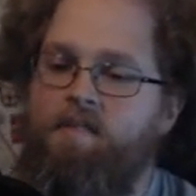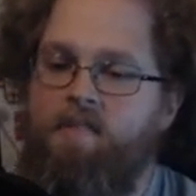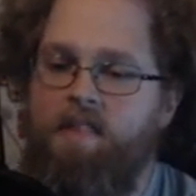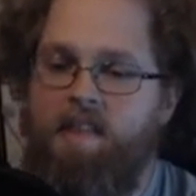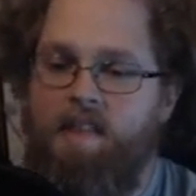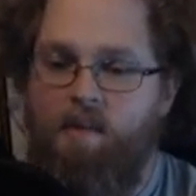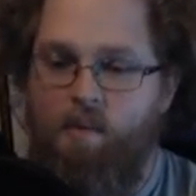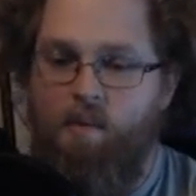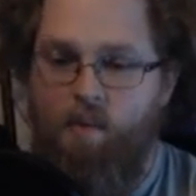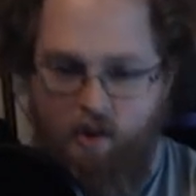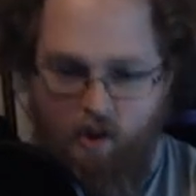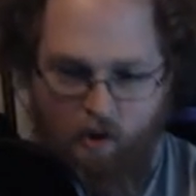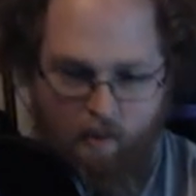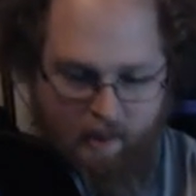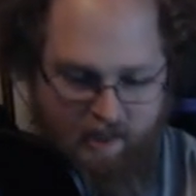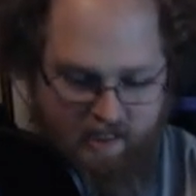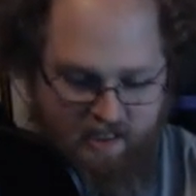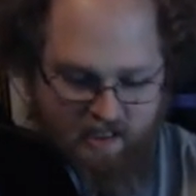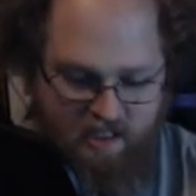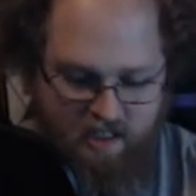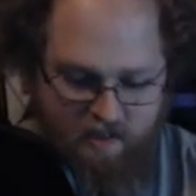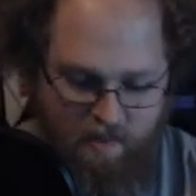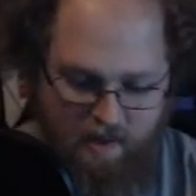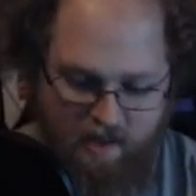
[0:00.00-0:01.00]
And then we'll go
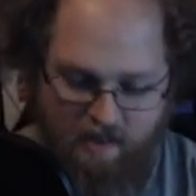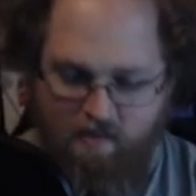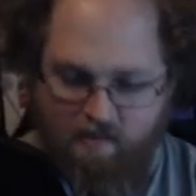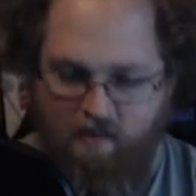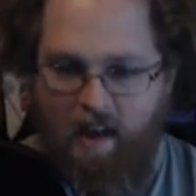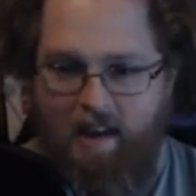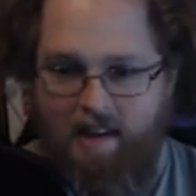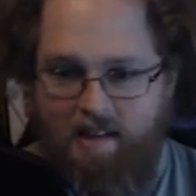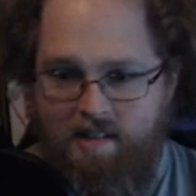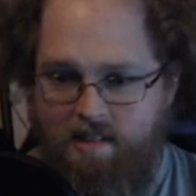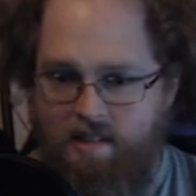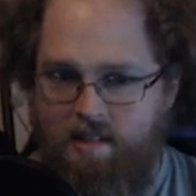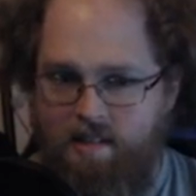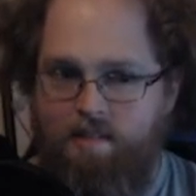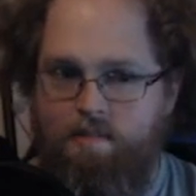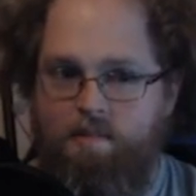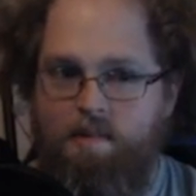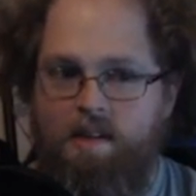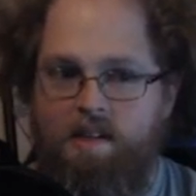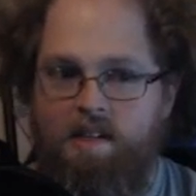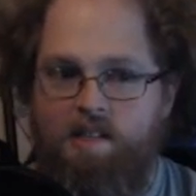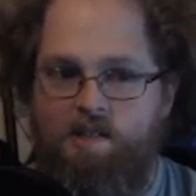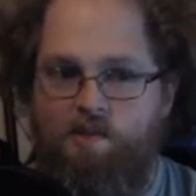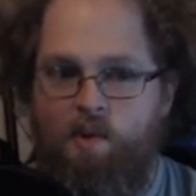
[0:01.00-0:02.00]
message speed fast,
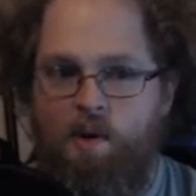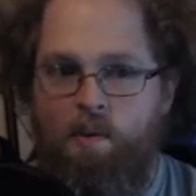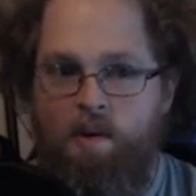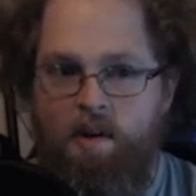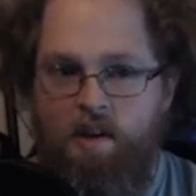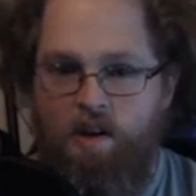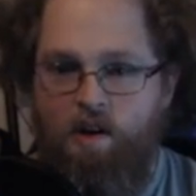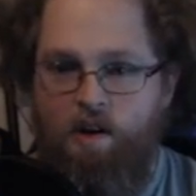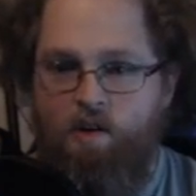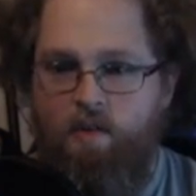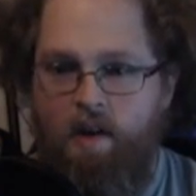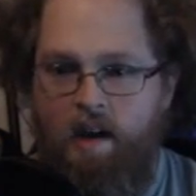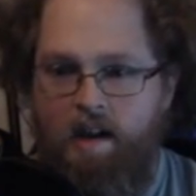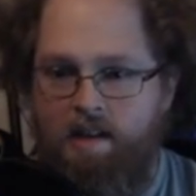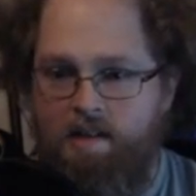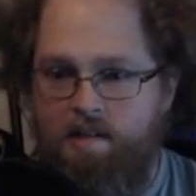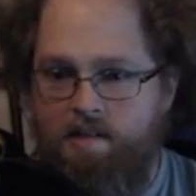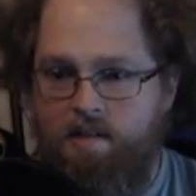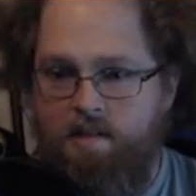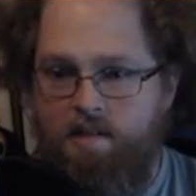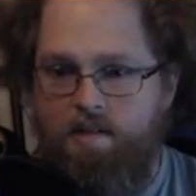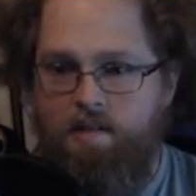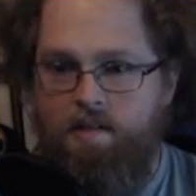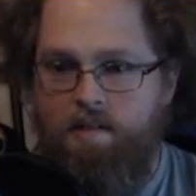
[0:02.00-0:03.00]
because we want to go
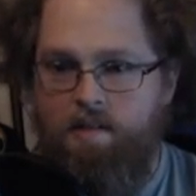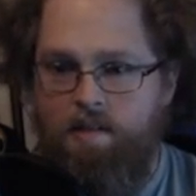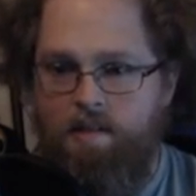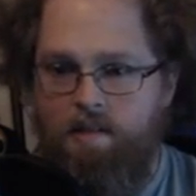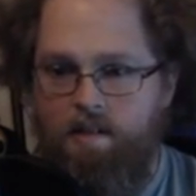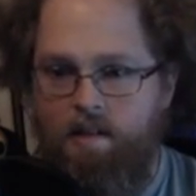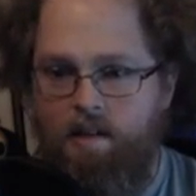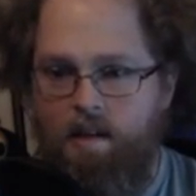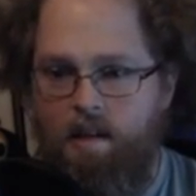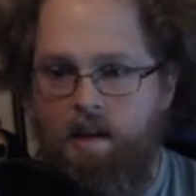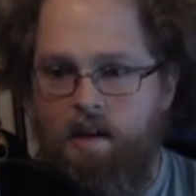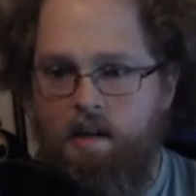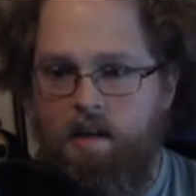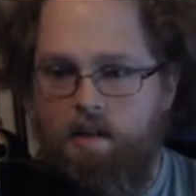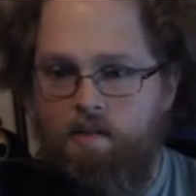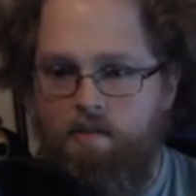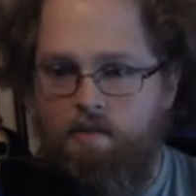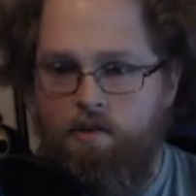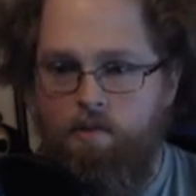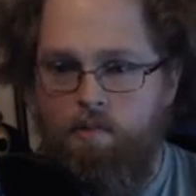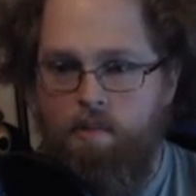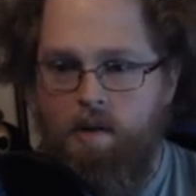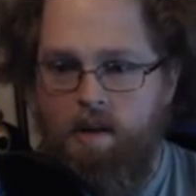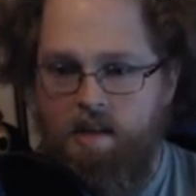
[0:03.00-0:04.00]
fast. And
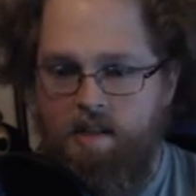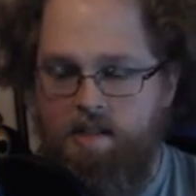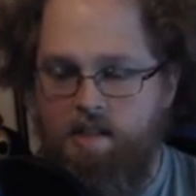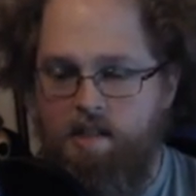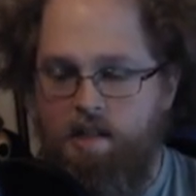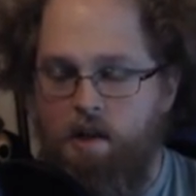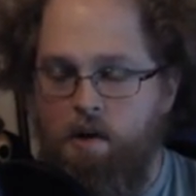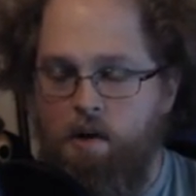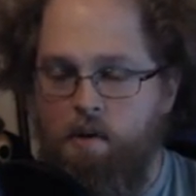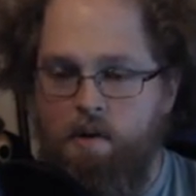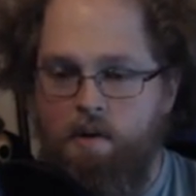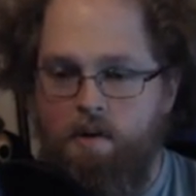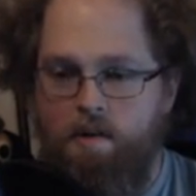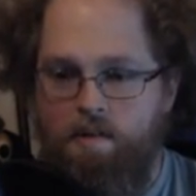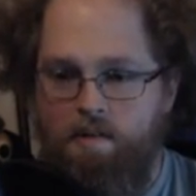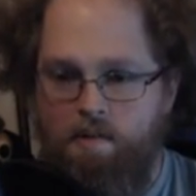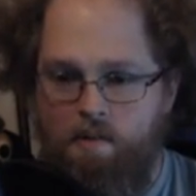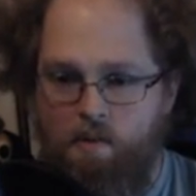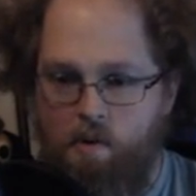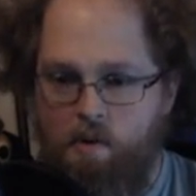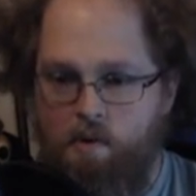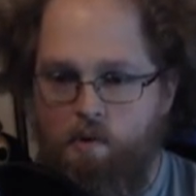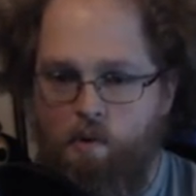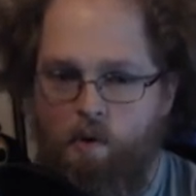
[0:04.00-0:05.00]
if you make it slower
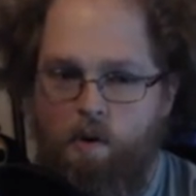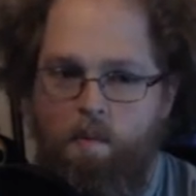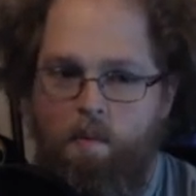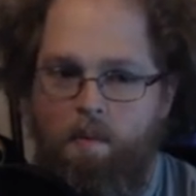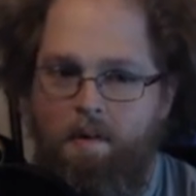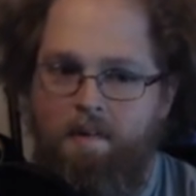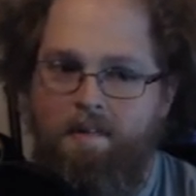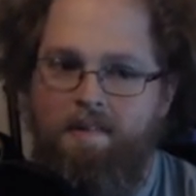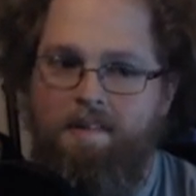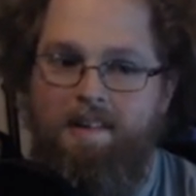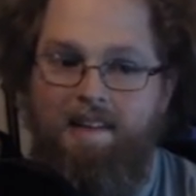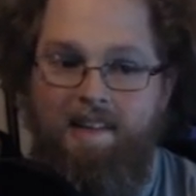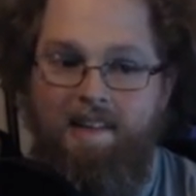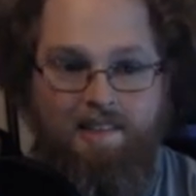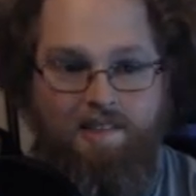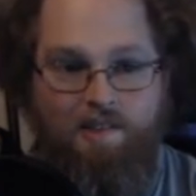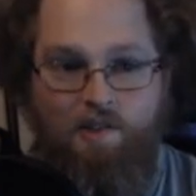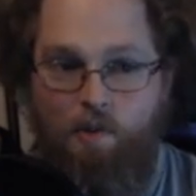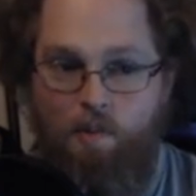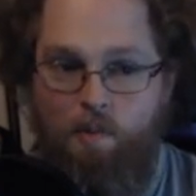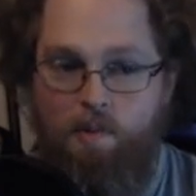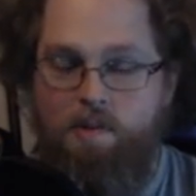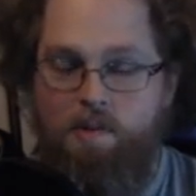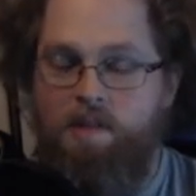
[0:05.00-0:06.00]
or normal, it's
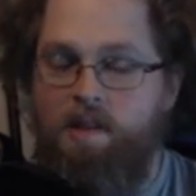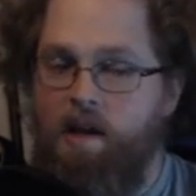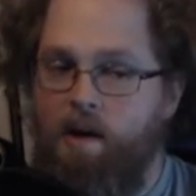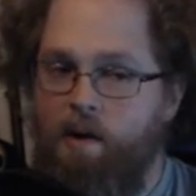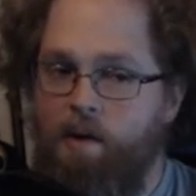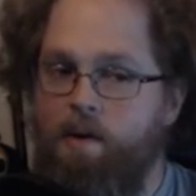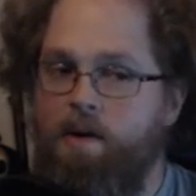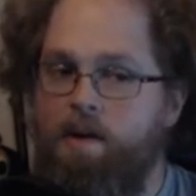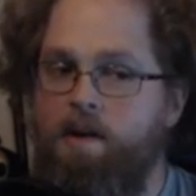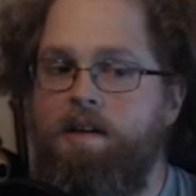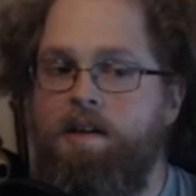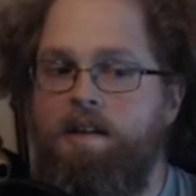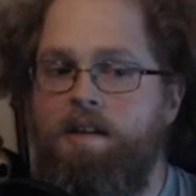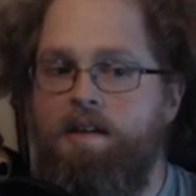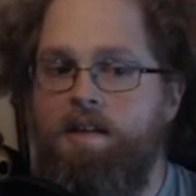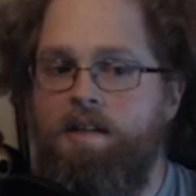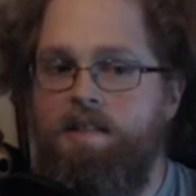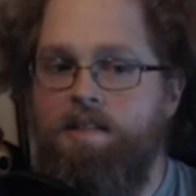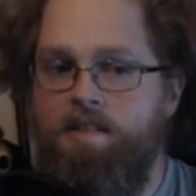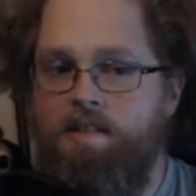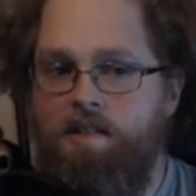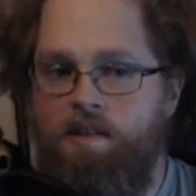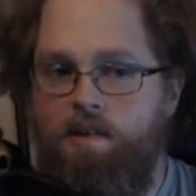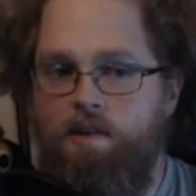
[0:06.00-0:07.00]
super slow.
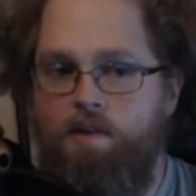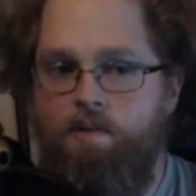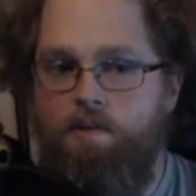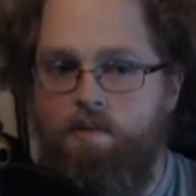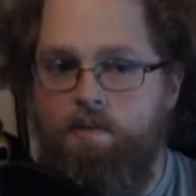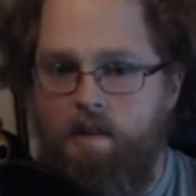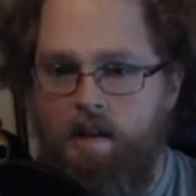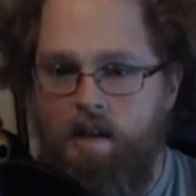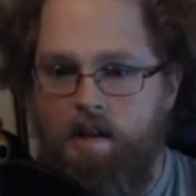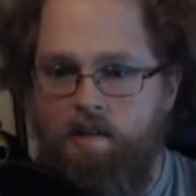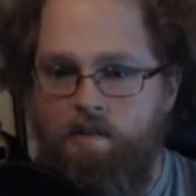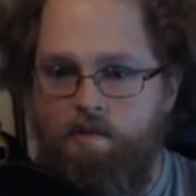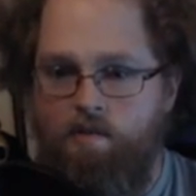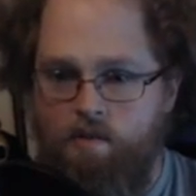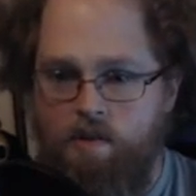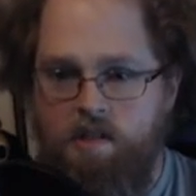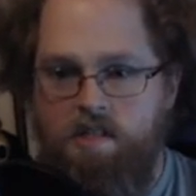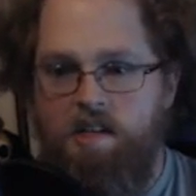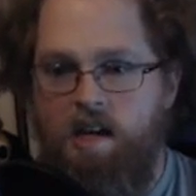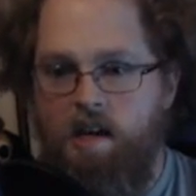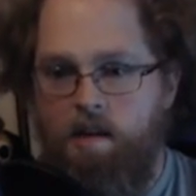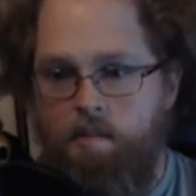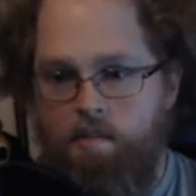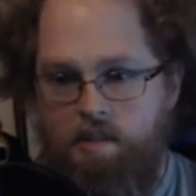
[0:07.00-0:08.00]
So, again, free
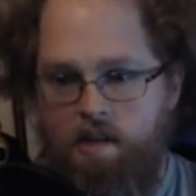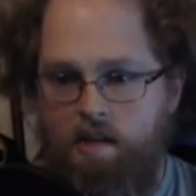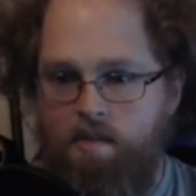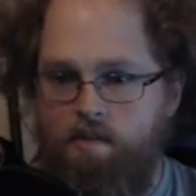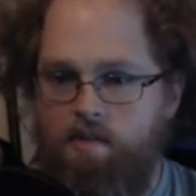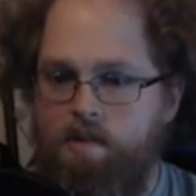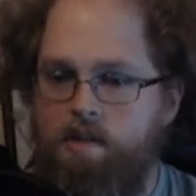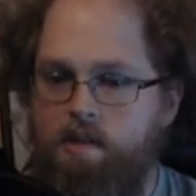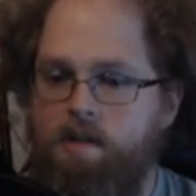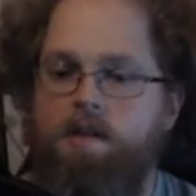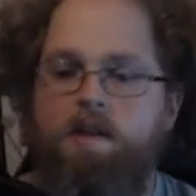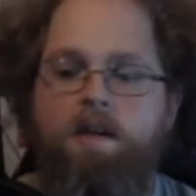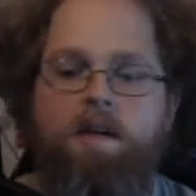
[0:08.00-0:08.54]
time saves.